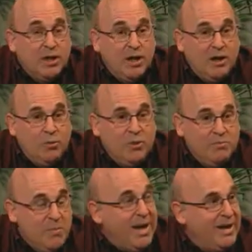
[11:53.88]
uh, we've
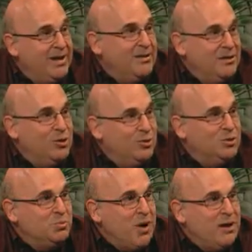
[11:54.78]
made
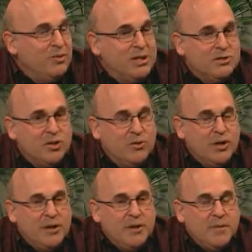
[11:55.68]
huge progress. So,
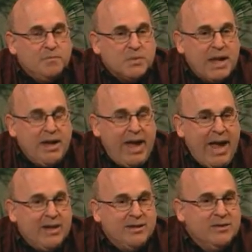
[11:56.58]

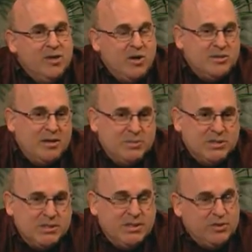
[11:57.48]
ADNI, the Alzheimer's
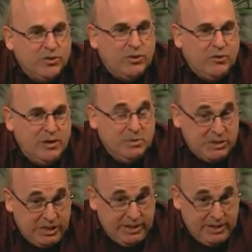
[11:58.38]
Disease
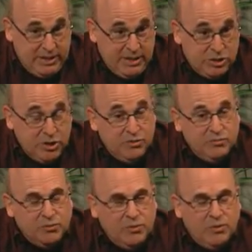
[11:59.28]
Neuroimaging Initiative,
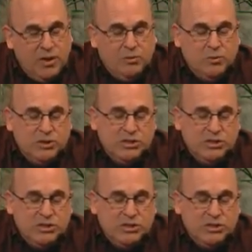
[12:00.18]
uh, which